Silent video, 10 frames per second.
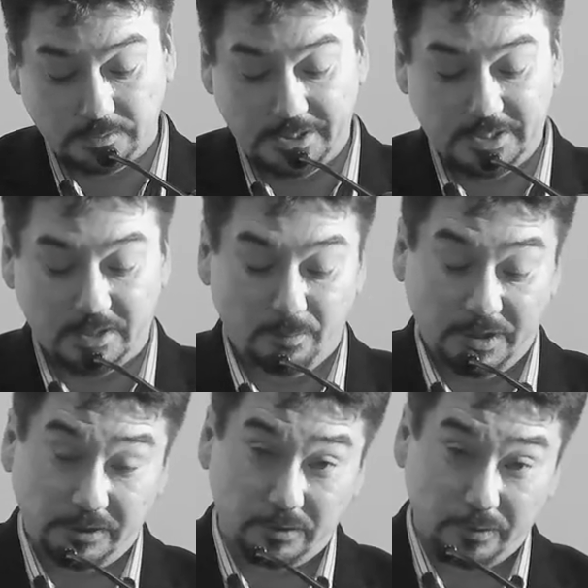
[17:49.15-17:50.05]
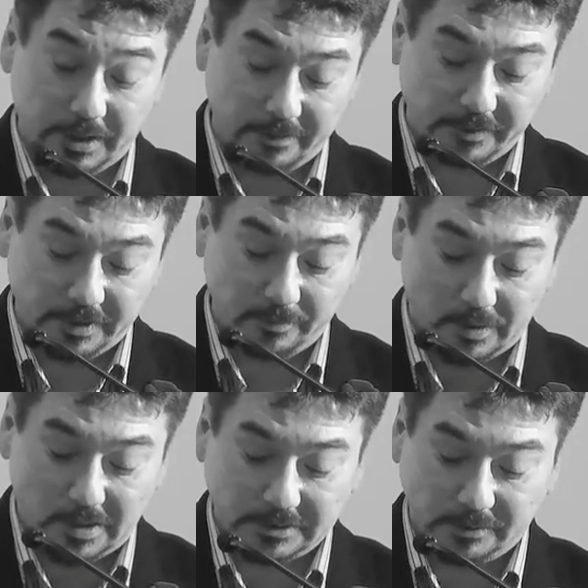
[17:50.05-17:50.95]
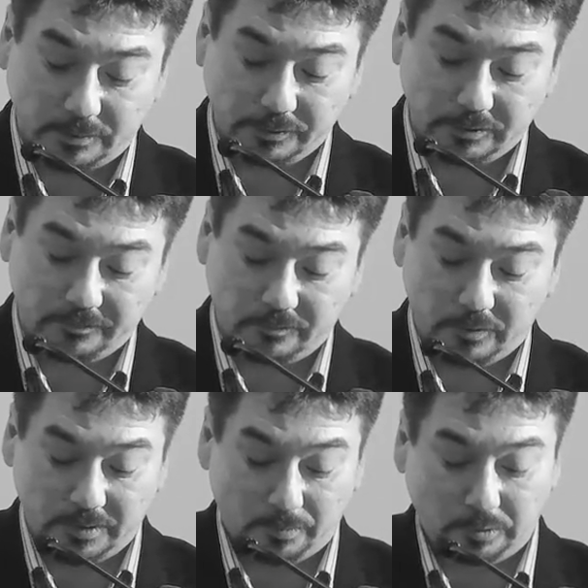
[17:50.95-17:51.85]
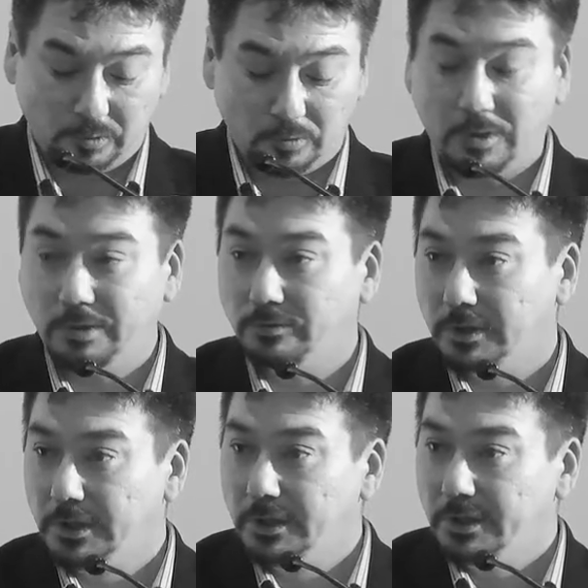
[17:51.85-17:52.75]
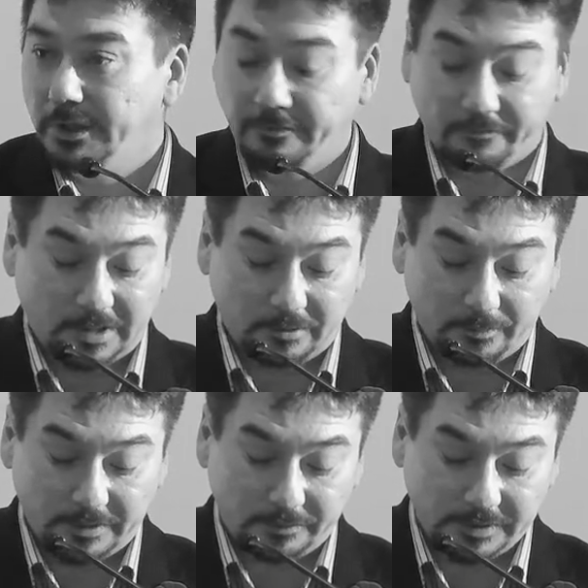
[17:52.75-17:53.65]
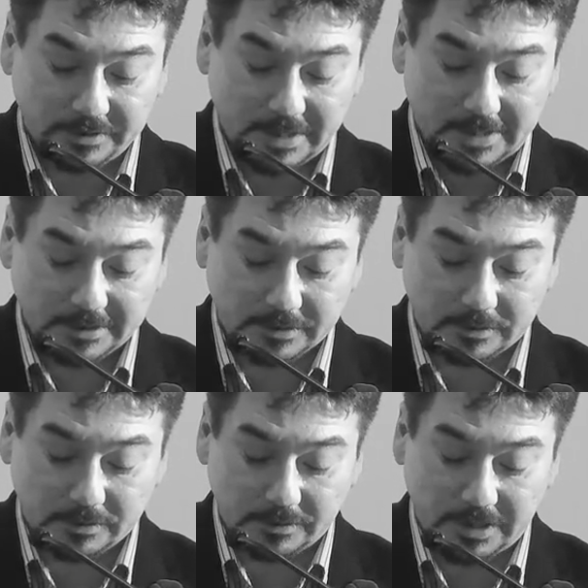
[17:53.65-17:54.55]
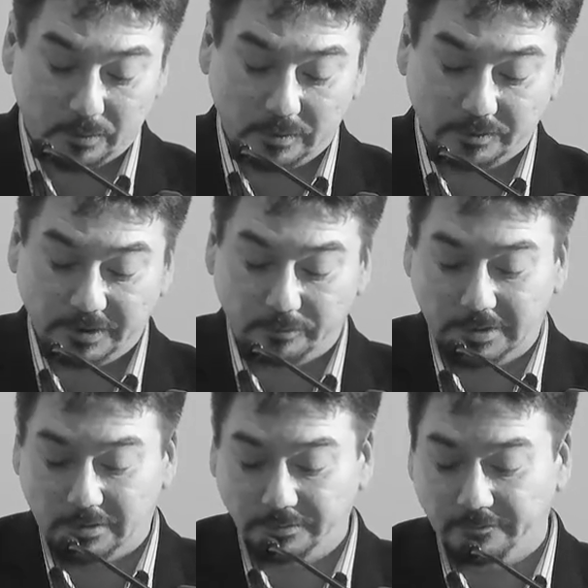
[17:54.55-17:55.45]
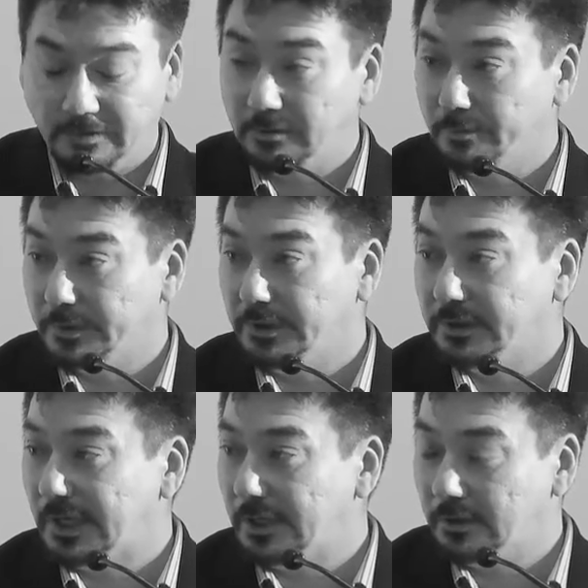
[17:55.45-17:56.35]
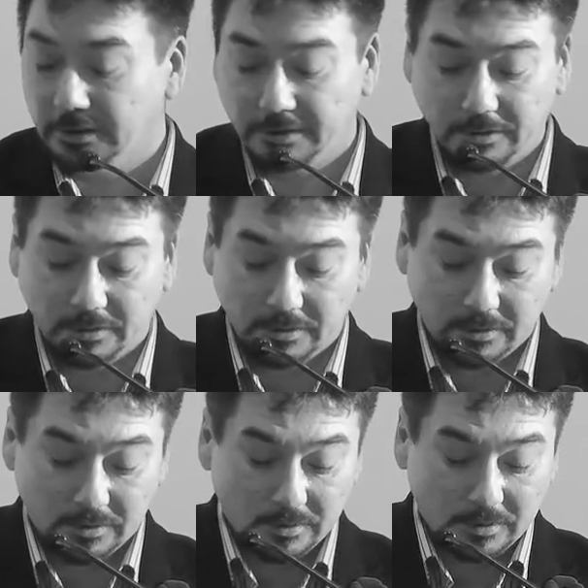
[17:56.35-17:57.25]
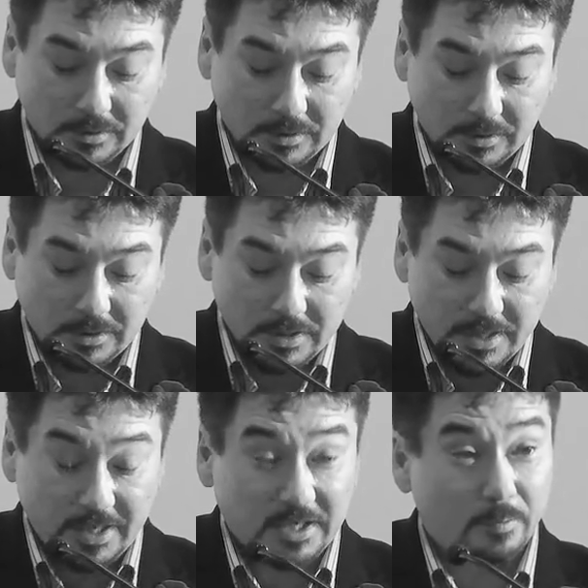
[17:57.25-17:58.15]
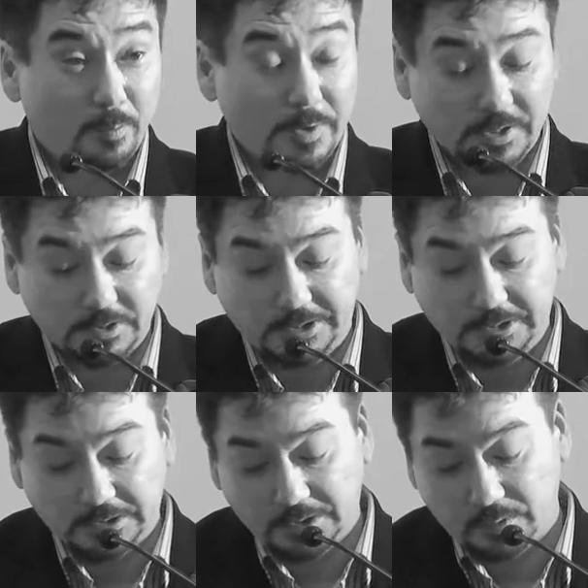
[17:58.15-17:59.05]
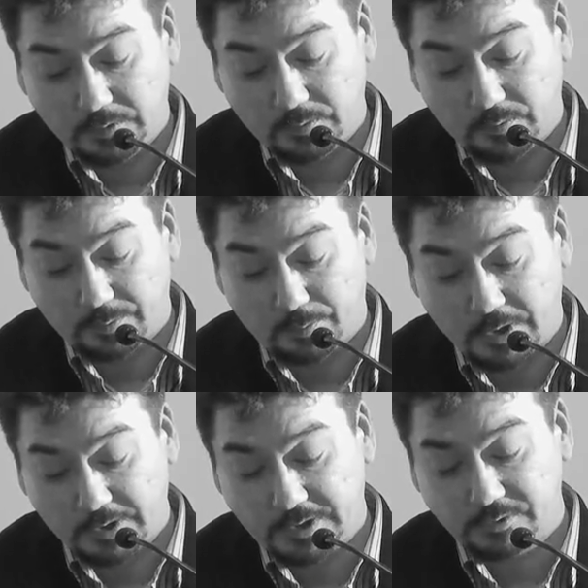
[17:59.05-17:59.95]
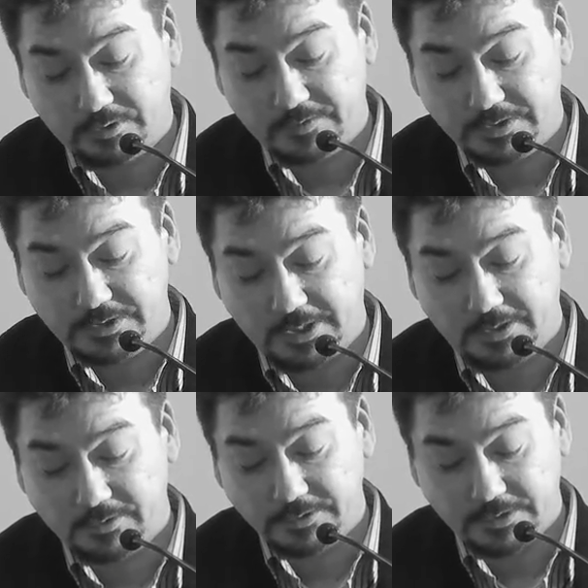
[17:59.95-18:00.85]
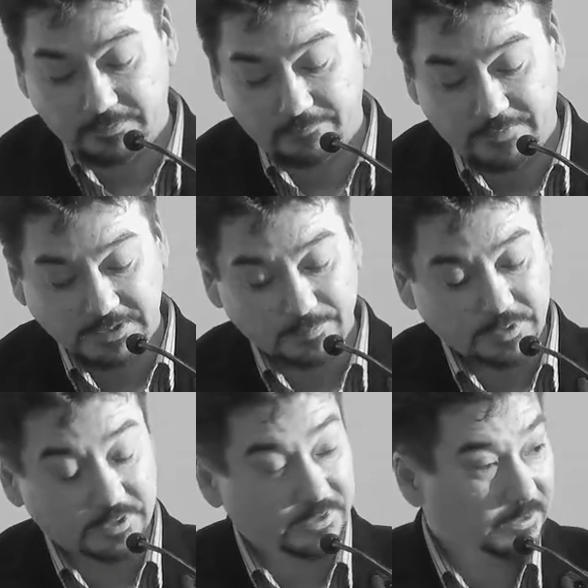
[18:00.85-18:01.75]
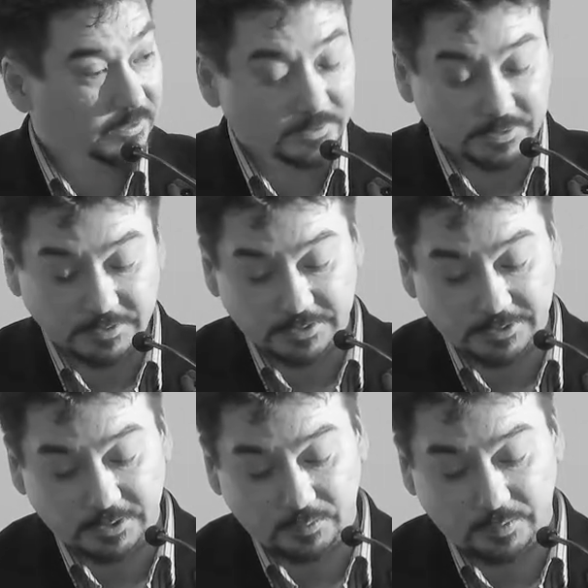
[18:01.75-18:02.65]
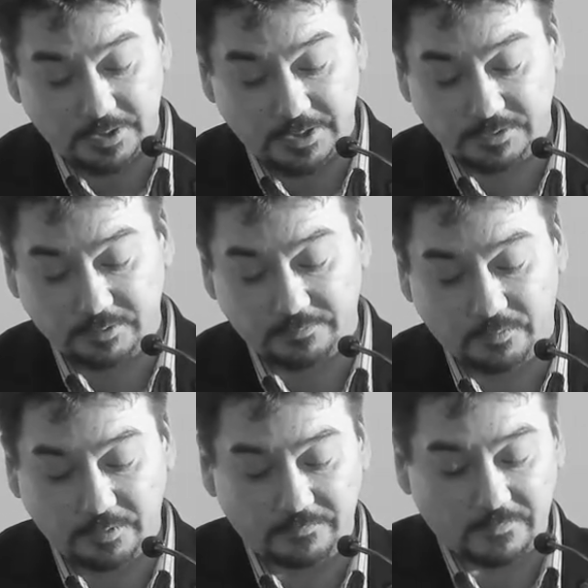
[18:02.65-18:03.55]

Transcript: It can mean doing everything possible to avoid a blowout environmental disaster that will derail development entirely. It can mean dealing with market driven cycles and investment decisions in such a way as to avoid